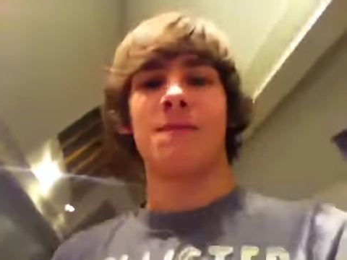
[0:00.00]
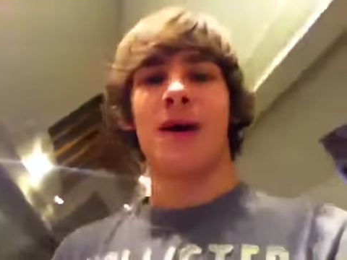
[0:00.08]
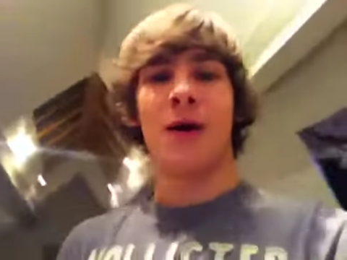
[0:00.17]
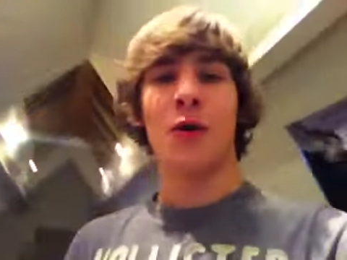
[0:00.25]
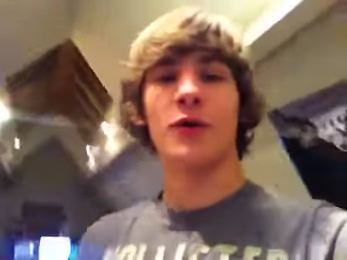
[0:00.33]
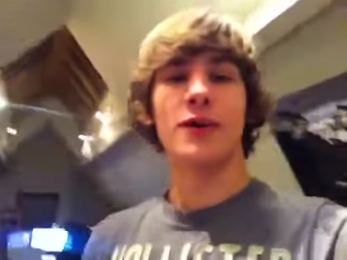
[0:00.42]

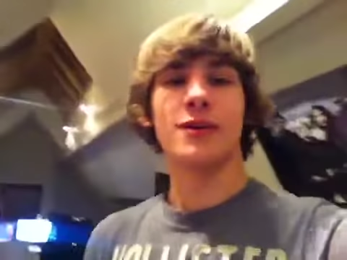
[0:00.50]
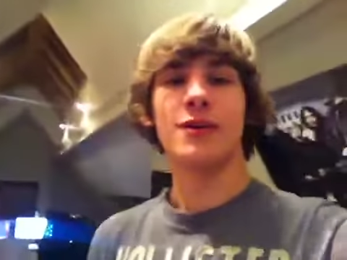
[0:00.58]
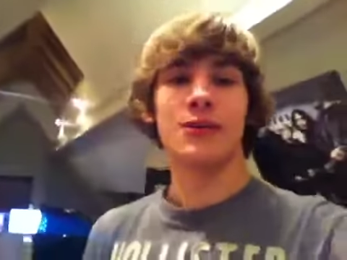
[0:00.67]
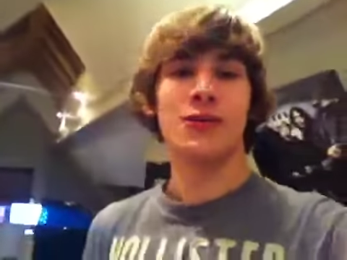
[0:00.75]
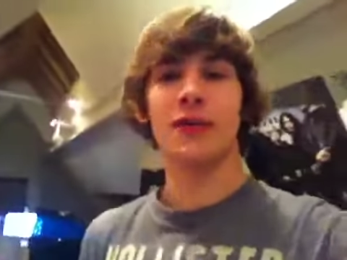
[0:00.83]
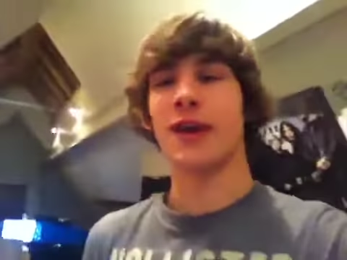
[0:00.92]
I owed it
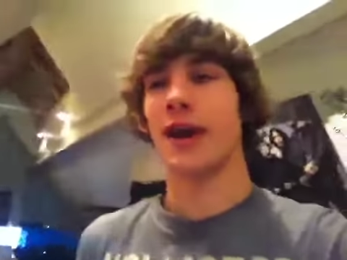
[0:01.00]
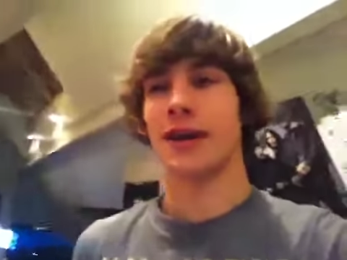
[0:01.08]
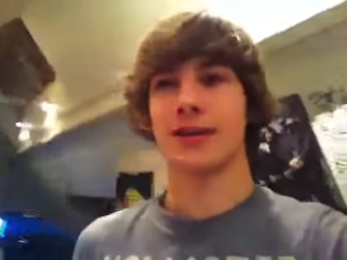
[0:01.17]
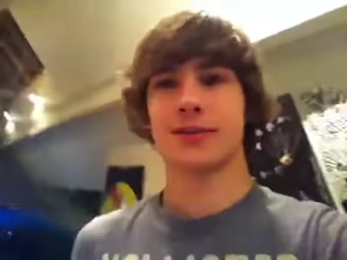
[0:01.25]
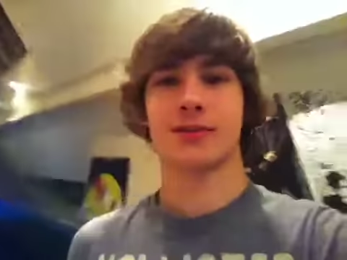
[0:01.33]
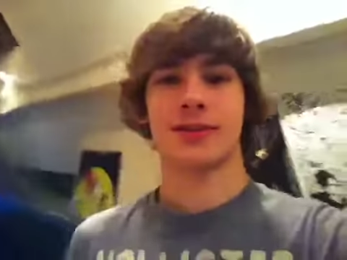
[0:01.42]
to you
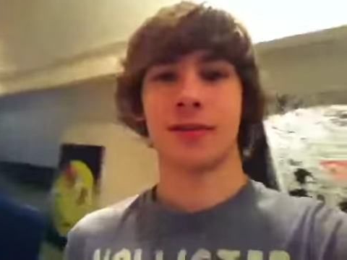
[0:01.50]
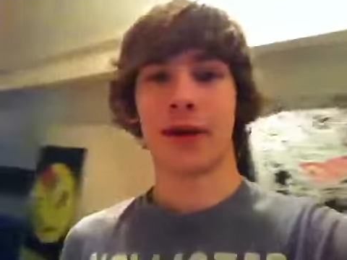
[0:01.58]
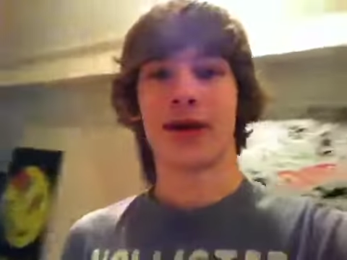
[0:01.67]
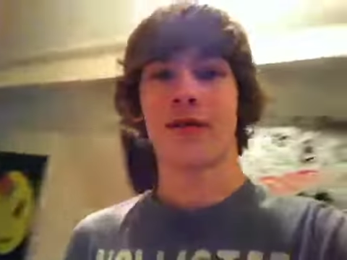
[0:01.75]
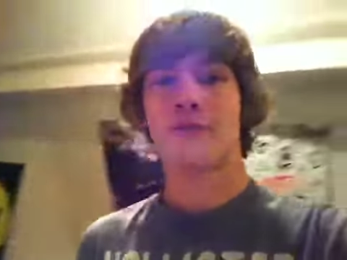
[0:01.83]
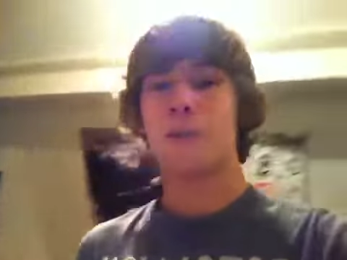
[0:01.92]
guys to
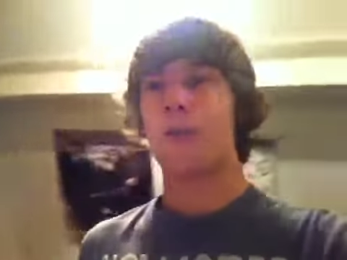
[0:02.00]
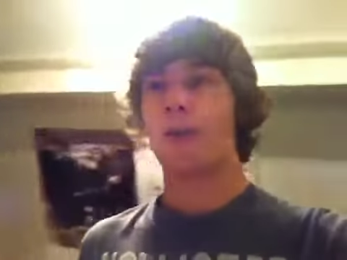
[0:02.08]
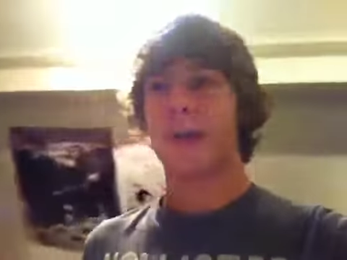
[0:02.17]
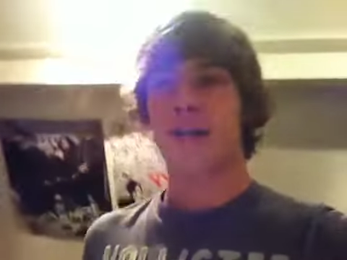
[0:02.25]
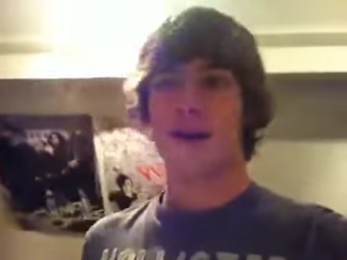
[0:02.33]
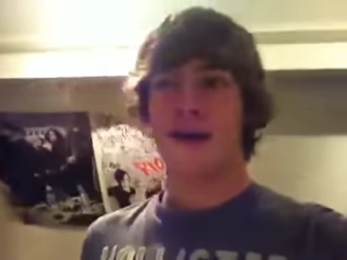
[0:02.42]
make a vlog.
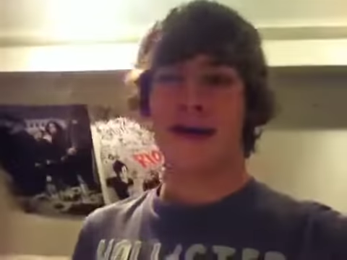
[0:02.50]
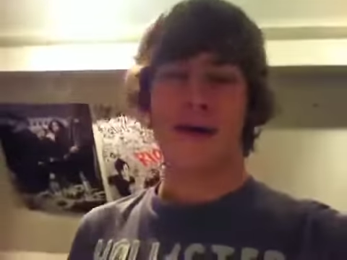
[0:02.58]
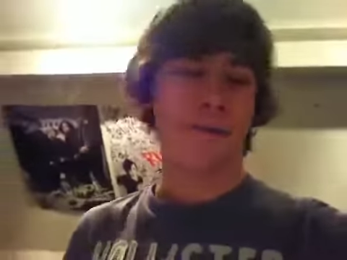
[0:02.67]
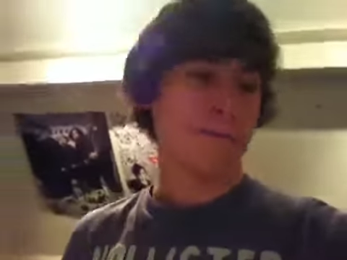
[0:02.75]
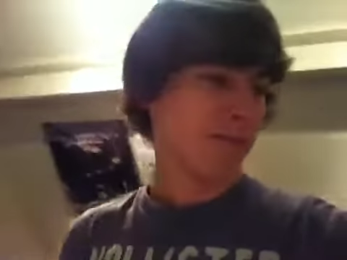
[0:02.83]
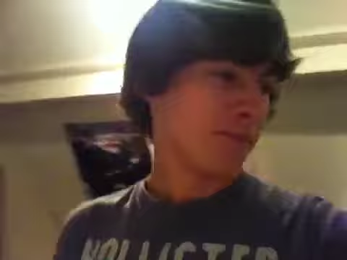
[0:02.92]

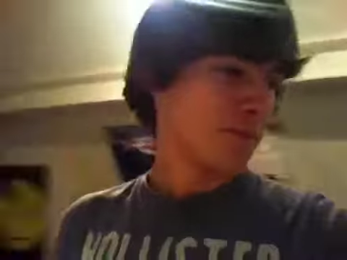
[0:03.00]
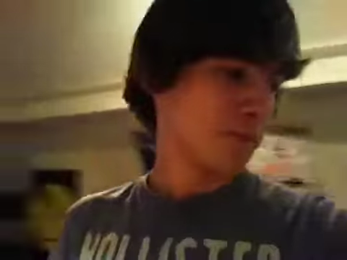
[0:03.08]
Um,